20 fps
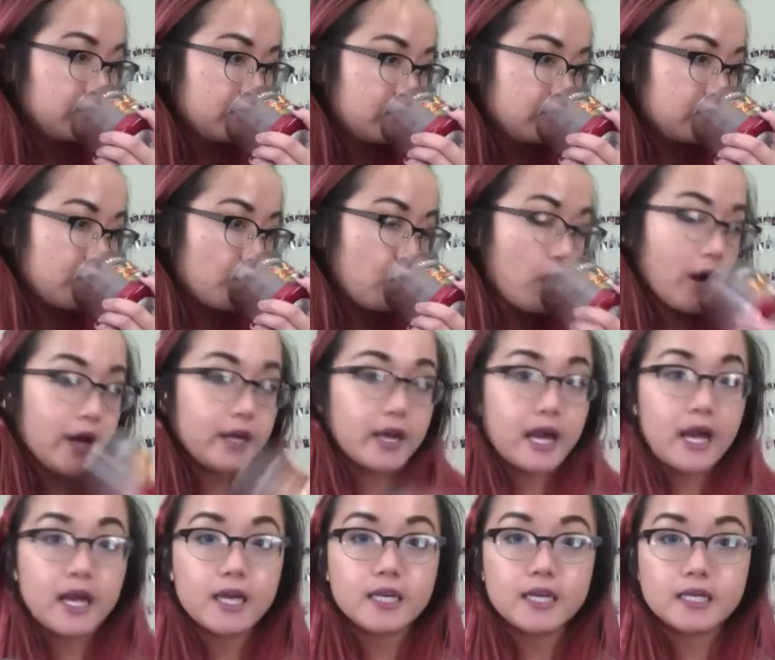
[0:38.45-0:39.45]
one,
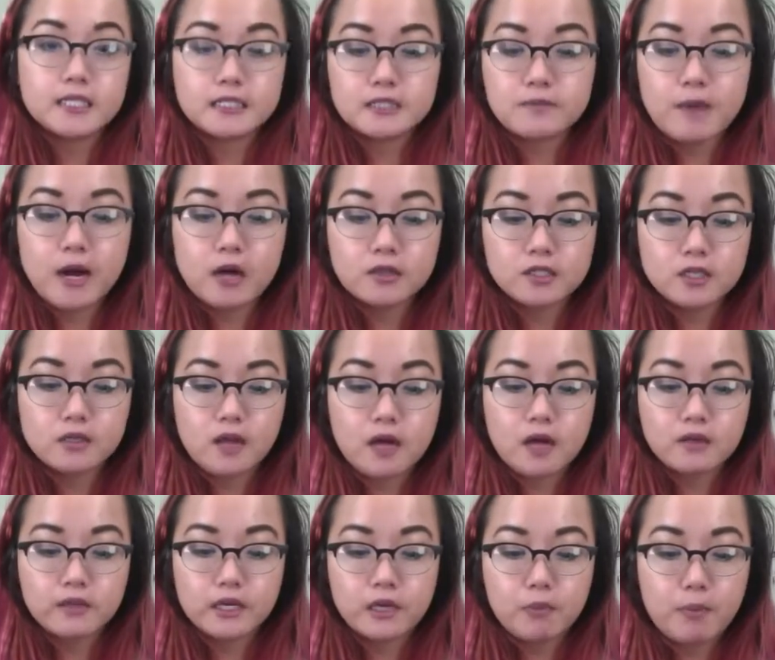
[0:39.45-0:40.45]
and it smells a lot
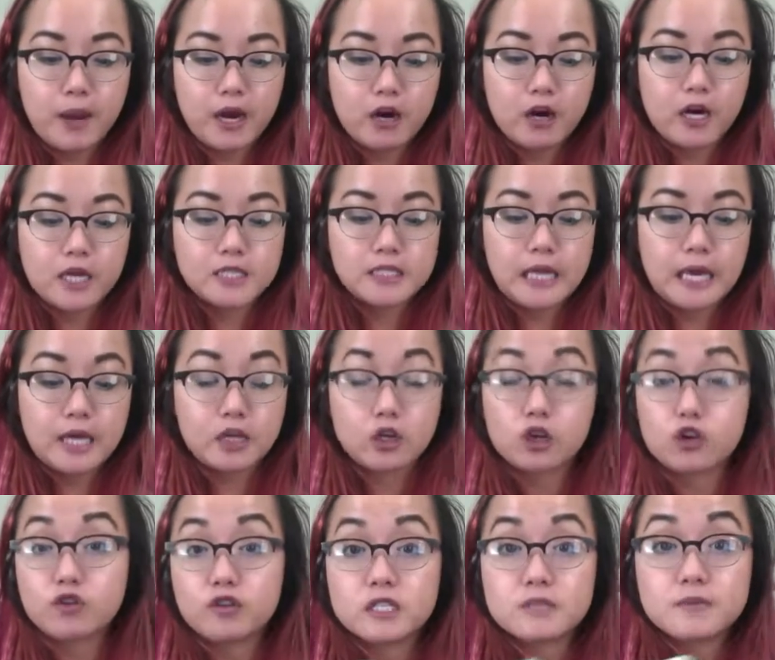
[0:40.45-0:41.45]
like berries and a
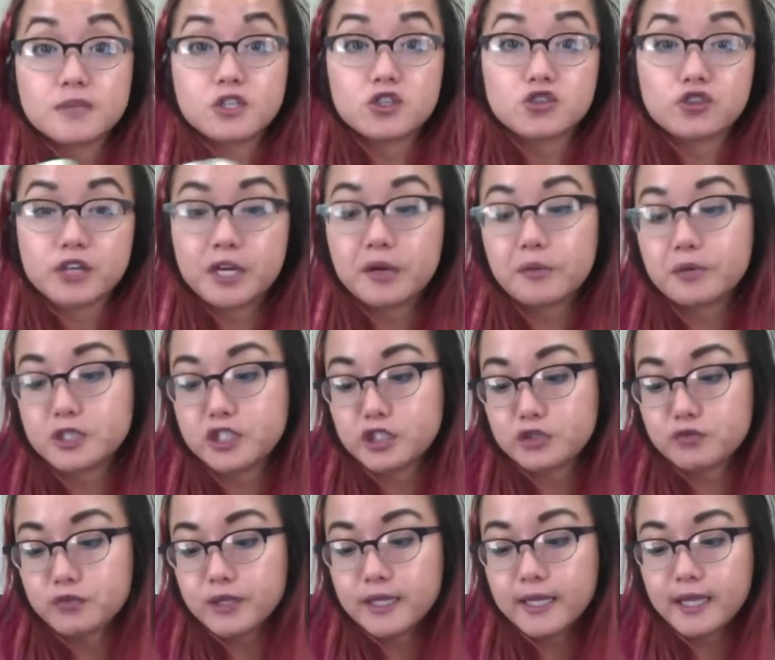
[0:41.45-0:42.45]
Christmas tree, which
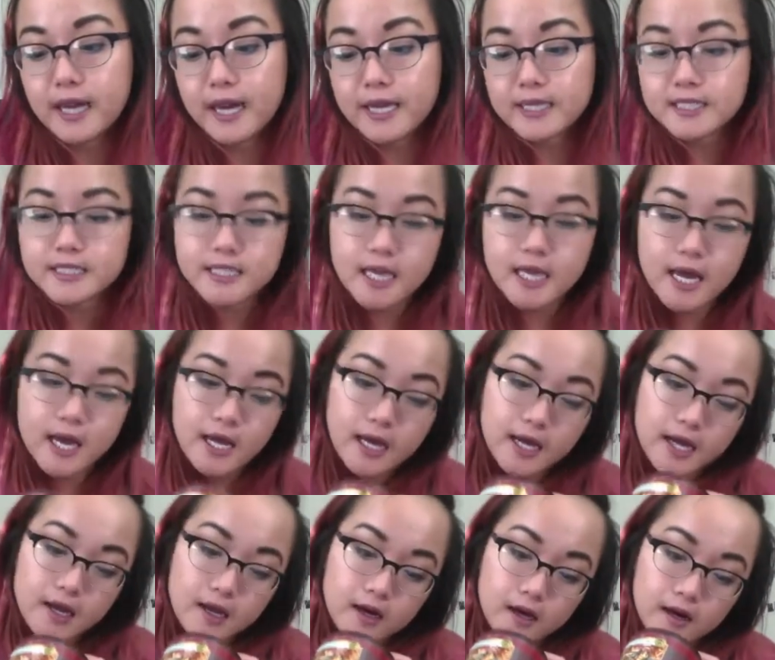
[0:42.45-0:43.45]
is really nice.
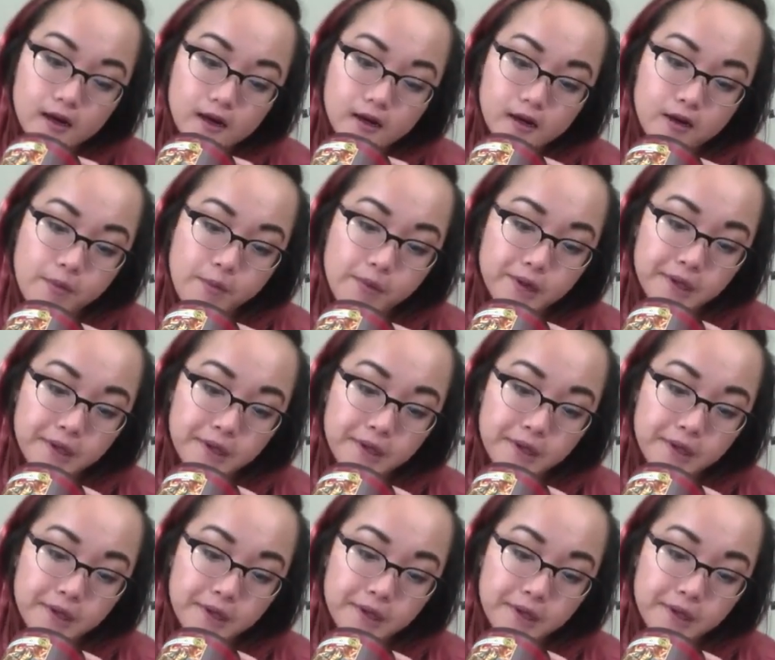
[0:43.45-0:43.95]
I